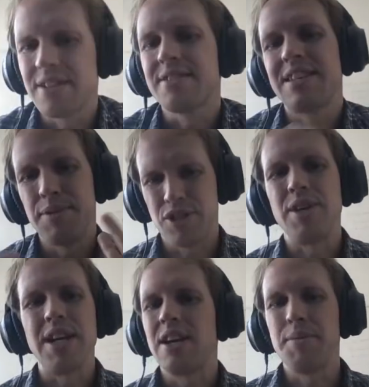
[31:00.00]
of
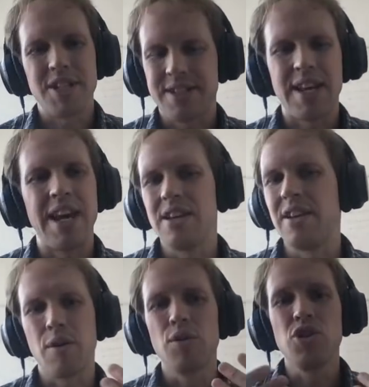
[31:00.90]
symmetry. I mean, just say,
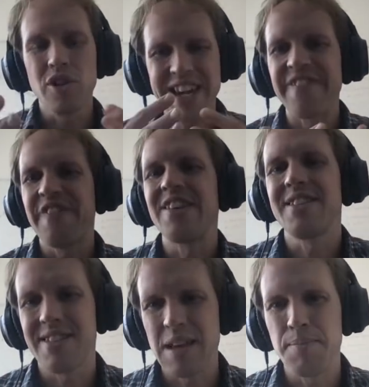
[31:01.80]
you can fit the
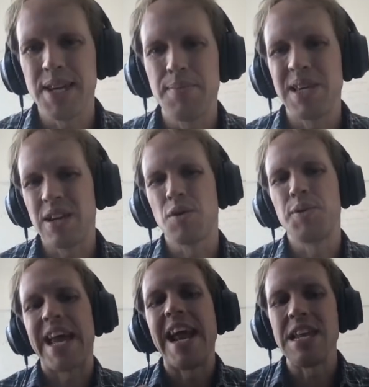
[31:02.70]
CMB and BAO
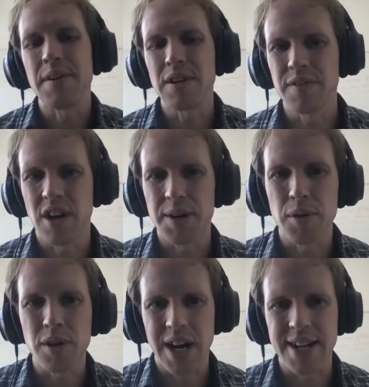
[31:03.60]
with any value of the
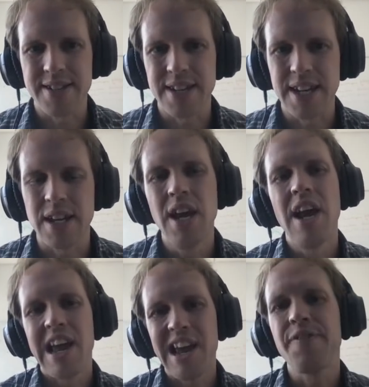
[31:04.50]
Hubble constant
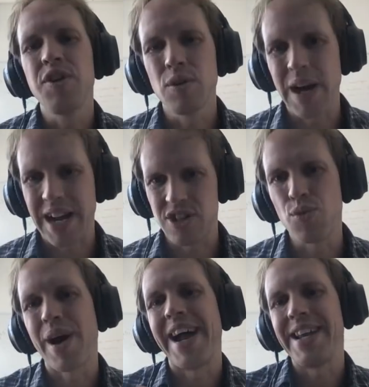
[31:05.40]
if you're actually
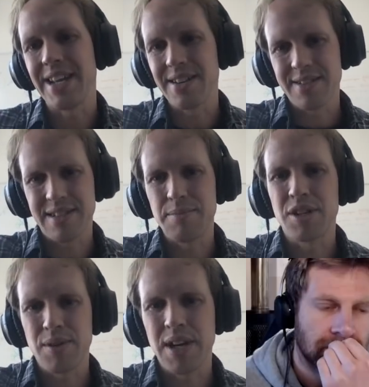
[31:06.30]
writing the
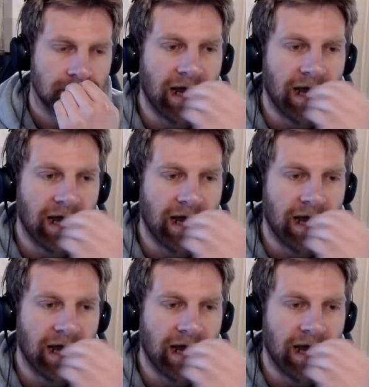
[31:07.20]
symmetry.